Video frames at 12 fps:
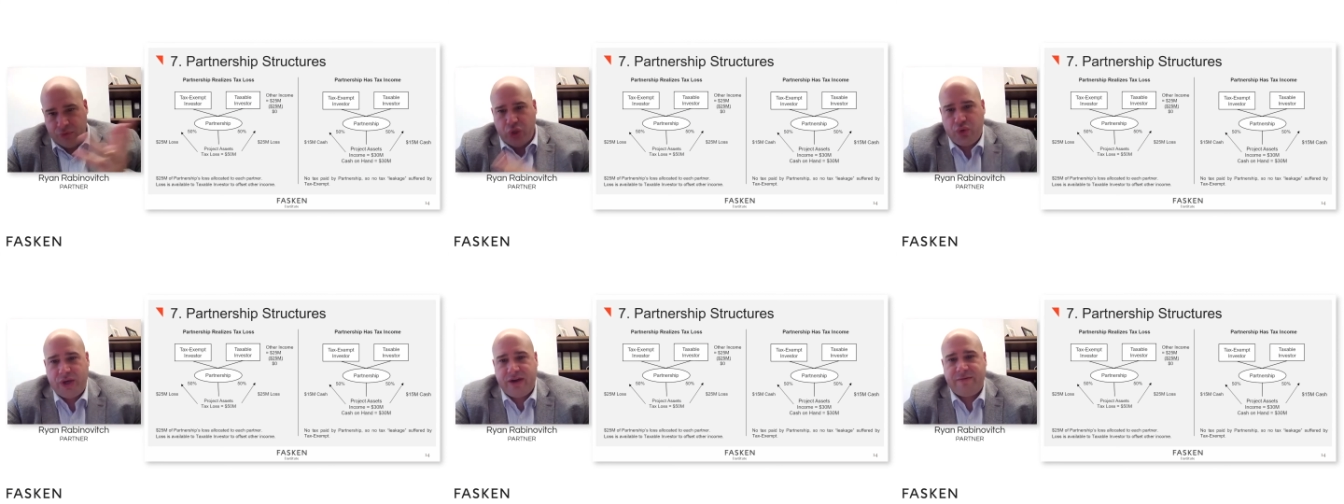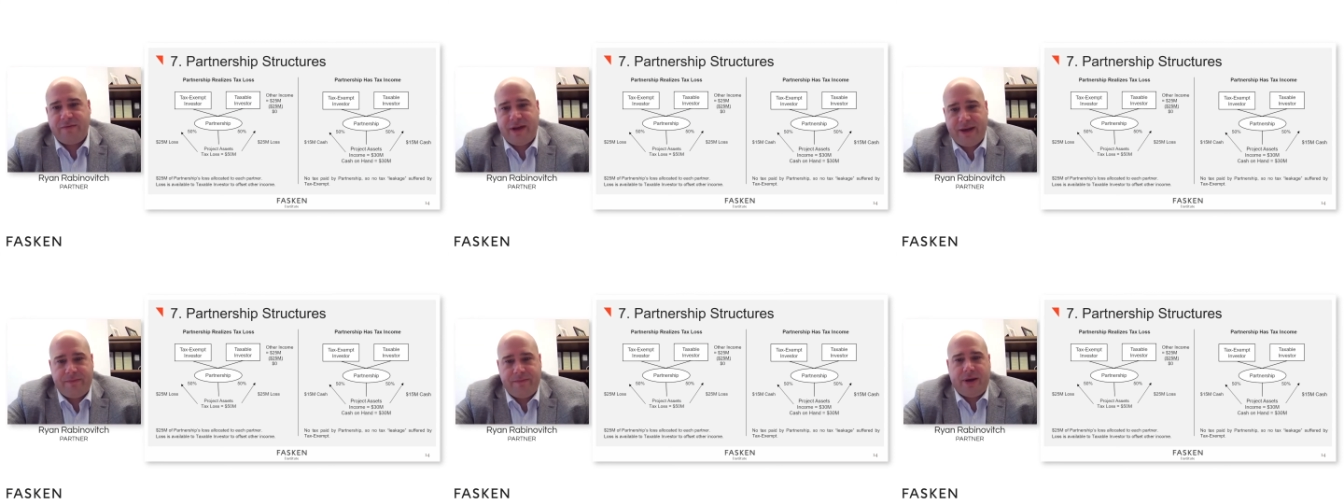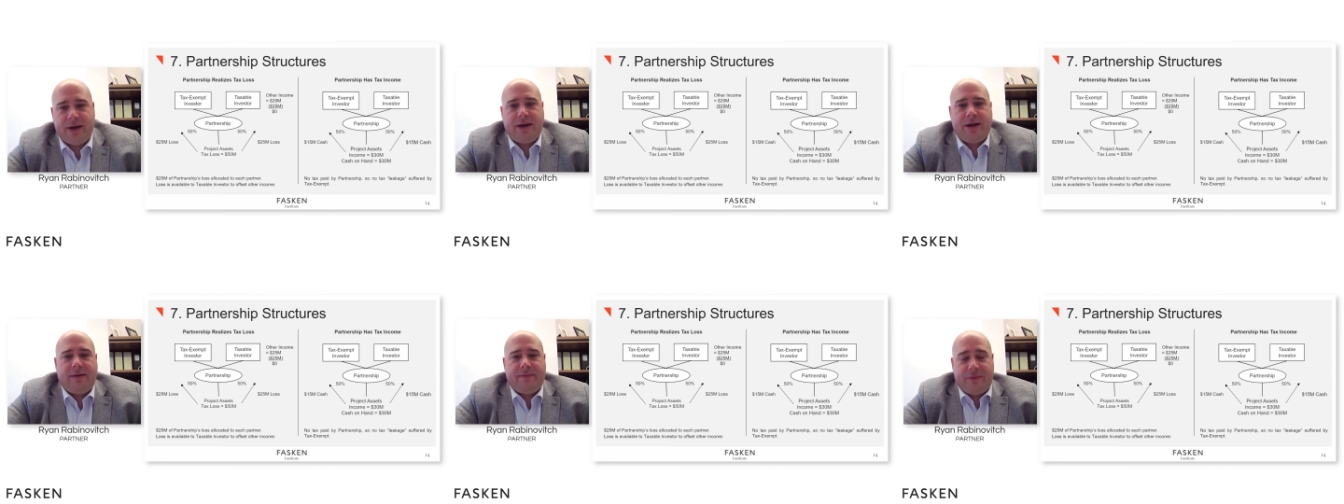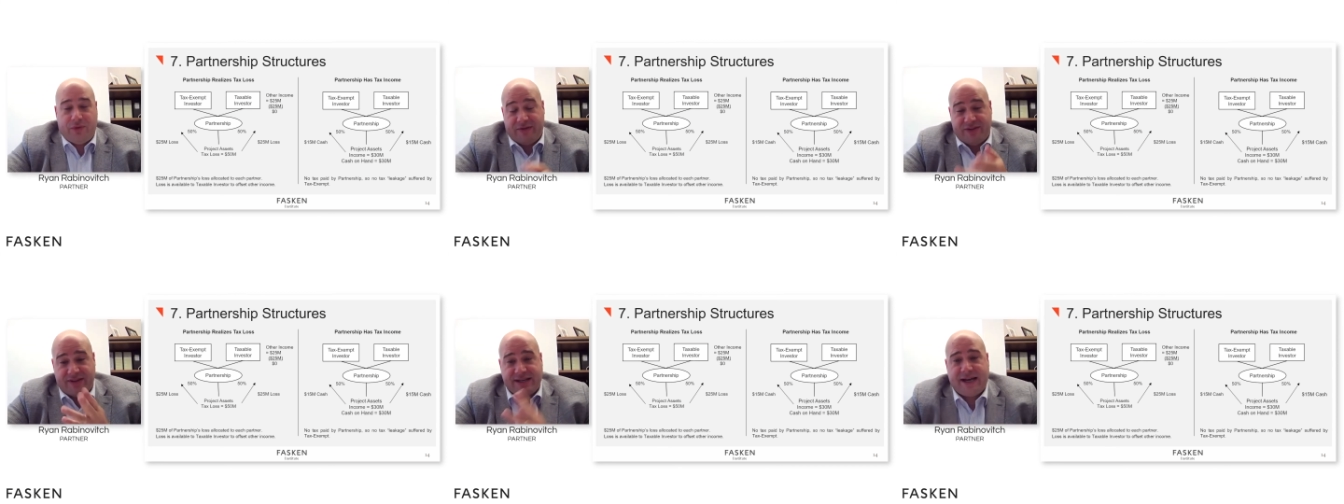You give
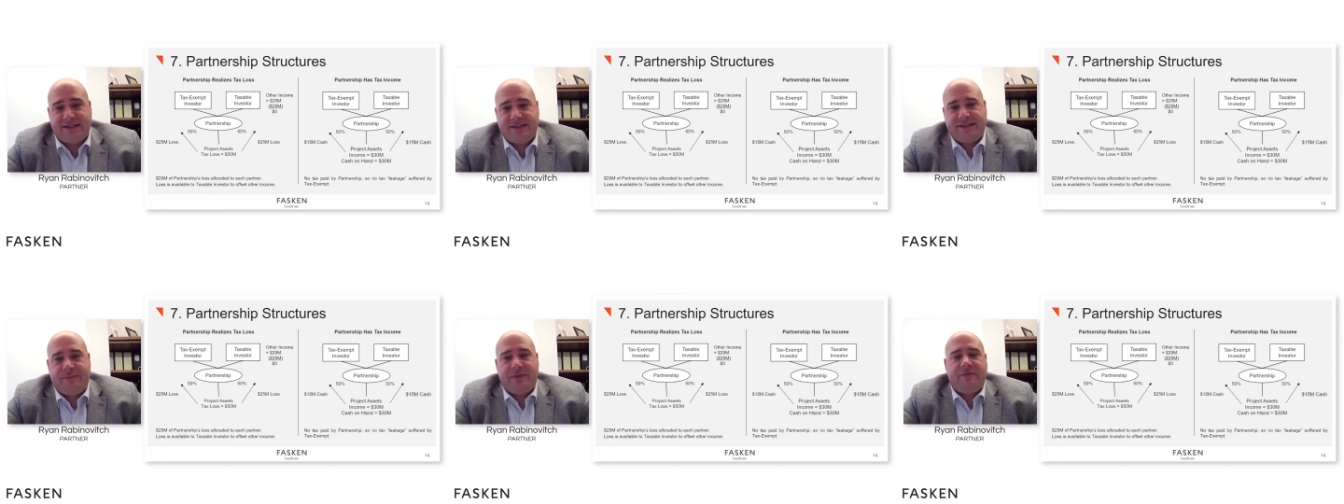the tax exempt the